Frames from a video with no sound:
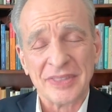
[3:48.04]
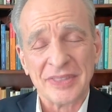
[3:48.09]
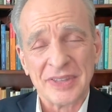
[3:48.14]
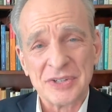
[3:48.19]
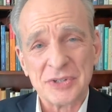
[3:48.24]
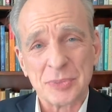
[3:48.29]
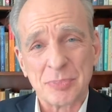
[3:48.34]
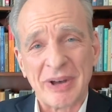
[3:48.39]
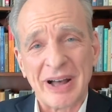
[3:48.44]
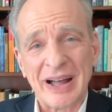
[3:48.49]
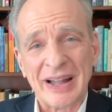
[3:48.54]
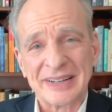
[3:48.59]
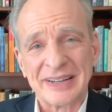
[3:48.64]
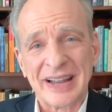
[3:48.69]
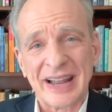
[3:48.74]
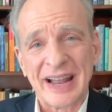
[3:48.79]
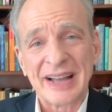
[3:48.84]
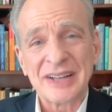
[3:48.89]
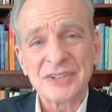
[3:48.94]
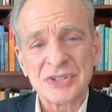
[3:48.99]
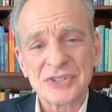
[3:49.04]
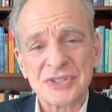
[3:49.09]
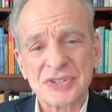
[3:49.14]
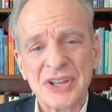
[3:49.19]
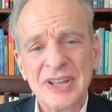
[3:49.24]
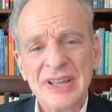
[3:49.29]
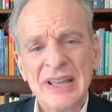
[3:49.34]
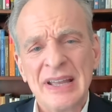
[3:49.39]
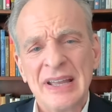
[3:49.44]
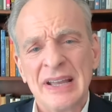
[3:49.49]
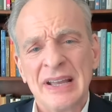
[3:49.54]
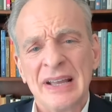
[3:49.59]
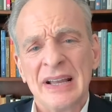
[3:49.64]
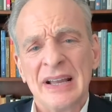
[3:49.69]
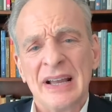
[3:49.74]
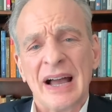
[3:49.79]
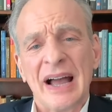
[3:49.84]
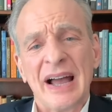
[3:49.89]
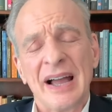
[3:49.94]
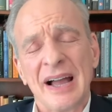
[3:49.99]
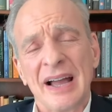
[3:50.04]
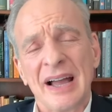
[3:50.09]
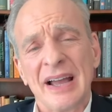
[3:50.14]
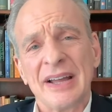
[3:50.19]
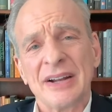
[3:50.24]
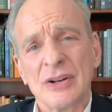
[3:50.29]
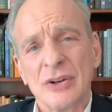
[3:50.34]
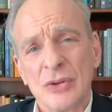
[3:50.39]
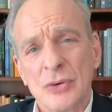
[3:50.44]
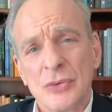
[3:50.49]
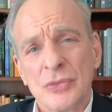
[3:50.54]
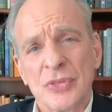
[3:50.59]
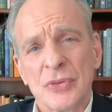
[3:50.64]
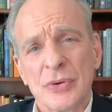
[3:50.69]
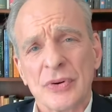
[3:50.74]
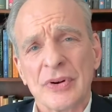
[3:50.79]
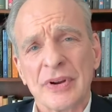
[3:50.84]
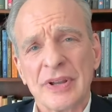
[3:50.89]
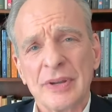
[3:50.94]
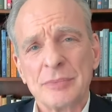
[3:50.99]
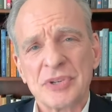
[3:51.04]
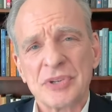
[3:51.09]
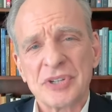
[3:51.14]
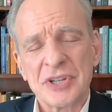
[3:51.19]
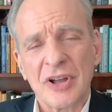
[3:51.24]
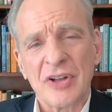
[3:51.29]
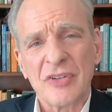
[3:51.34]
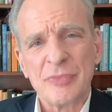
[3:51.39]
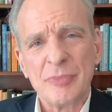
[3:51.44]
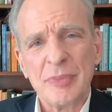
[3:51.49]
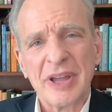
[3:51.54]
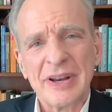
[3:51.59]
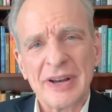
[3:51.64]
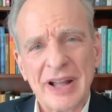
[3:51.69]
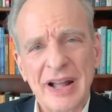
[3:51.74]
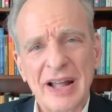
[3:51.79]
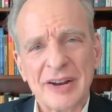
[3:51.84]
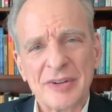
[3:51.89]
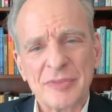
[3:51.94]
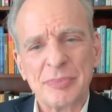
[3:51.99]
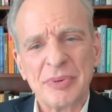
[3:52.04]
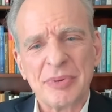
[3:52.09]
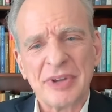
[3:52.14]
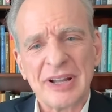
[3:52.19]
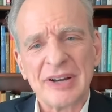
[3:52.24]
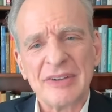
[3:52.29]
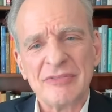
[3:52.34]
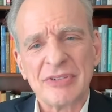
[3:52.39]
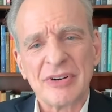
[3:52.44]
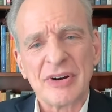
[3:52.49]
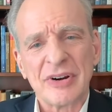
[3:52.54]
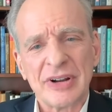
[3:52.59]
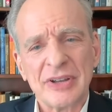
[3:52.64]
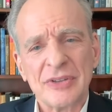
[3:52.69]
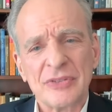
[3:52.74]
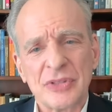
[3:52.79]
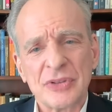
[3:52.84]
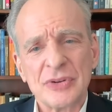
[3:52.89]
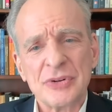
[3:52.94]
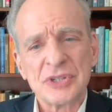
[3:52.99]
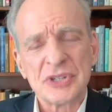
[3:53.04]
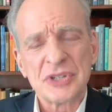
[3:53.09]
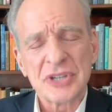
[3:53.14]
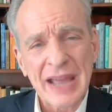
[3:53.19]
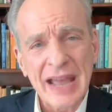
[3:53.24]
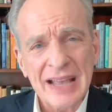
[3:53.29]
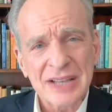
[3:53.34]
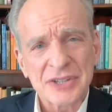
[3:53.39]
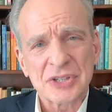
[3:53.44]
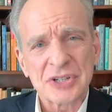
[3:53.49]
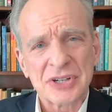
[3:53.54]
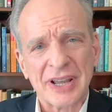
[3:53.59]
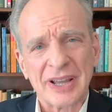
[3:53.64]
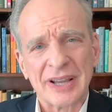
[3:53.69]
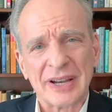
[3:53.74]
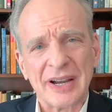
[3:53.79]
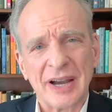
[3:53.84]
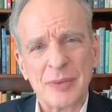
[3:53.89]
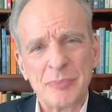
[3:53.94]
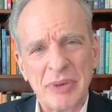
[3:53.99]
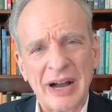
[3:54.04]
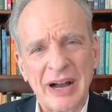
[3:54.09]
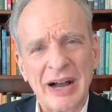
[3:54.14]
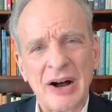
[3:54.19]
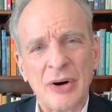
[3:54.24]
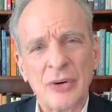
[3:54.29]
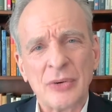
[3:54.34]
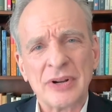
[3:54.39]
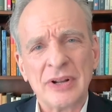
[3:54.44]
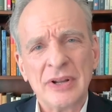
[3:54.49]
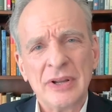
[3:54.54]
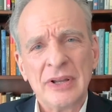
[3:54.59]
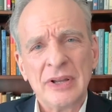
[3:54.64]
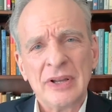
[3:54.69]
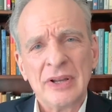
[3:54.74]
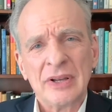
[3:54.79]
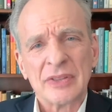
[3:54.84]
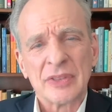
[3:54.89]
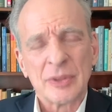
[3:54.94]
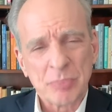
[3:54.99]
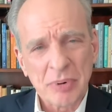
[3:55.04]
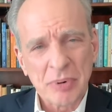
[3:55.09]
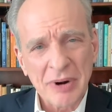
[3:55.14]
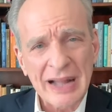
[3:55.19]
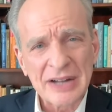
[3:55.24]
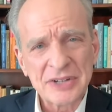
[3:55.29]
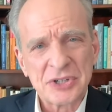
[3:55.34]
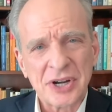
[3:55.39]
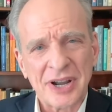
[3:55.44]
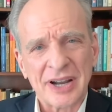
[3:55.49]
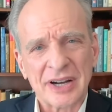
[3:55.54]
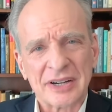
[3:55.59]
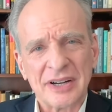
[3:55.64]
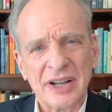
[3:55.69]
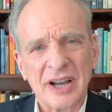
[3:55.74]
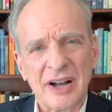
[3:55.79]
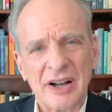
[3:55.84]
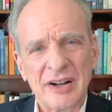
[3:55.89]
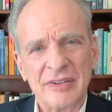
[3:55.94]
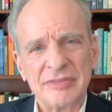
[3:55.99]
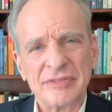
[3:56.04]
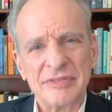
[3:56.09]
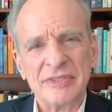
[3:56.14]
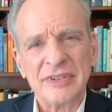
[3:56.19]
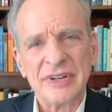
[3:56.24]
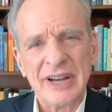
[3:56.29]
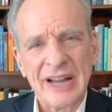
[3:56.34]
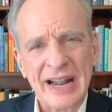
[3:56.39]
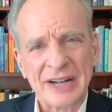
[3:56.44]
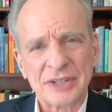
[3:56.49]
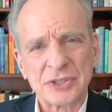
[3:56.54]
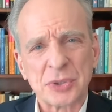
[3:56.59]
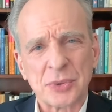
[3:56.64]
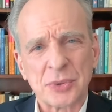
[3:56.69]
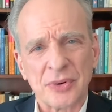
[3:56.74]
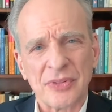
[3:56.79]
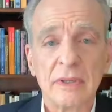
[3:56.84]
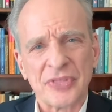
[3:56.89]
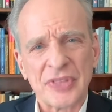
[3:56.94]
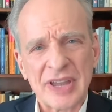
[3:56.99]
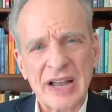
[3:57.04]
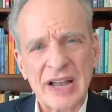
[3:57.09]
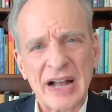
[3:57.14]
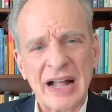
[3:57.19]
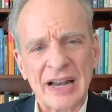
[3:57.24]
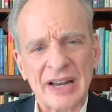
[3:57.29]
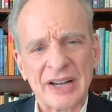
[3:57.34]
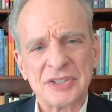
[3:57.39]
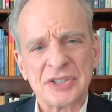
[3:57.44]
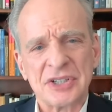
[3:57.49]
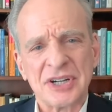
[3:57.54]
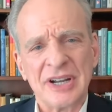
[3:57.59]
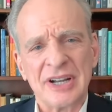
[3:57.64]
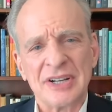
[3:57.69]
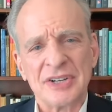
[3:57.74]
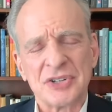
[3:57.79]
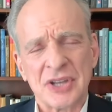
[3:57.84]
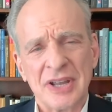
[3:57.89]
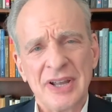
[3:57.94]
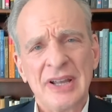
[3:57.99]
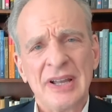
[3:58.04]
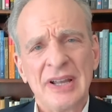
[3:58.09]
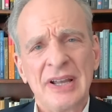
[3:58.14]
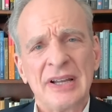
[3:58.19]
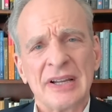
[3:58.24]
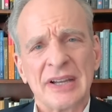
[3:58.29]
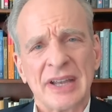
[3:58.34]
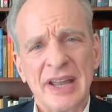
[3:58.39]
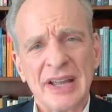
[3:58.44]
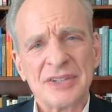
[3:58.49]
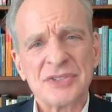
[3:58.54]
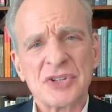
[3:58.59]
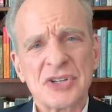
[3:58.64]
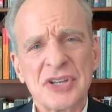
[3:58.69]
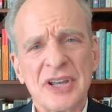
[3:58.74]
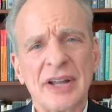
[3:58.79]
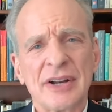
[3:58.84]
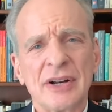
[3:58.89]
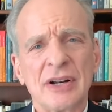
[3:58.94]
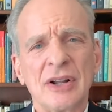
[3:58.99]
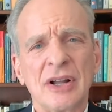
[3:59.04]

these podcasts. And Luther himself may not have been very enthusiastic about the project of natural theology. As Ken said,